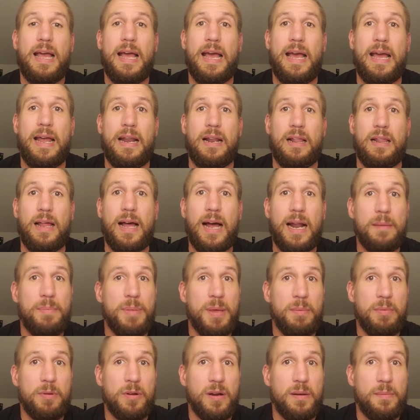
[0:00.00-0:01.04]
And a lot of
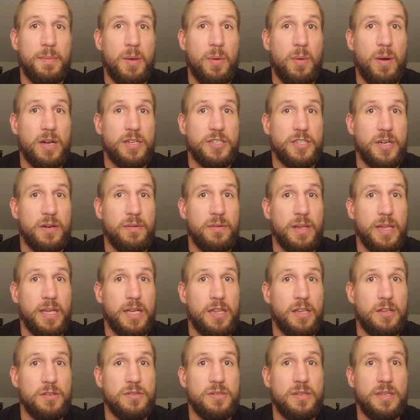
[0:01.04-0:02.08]
people are going to be watching it really
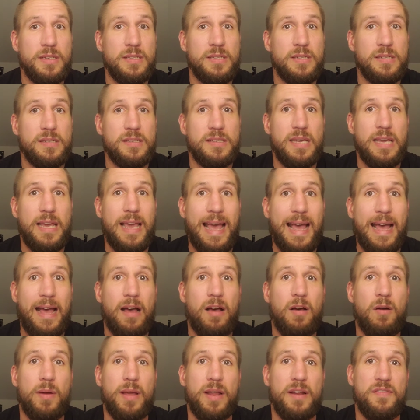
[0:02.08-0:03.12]
closely to see
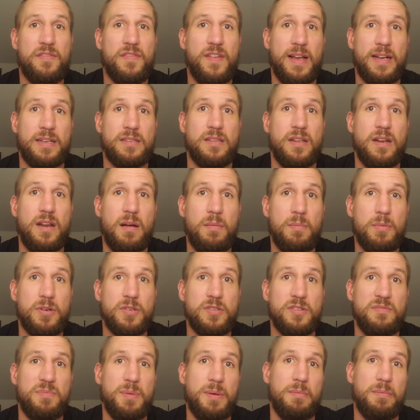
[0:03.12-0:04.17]
how it affects the
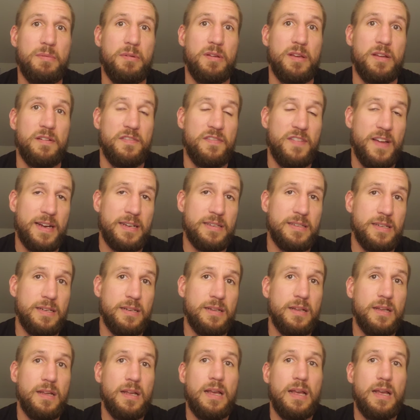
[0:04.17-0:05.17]
numbers of people infected.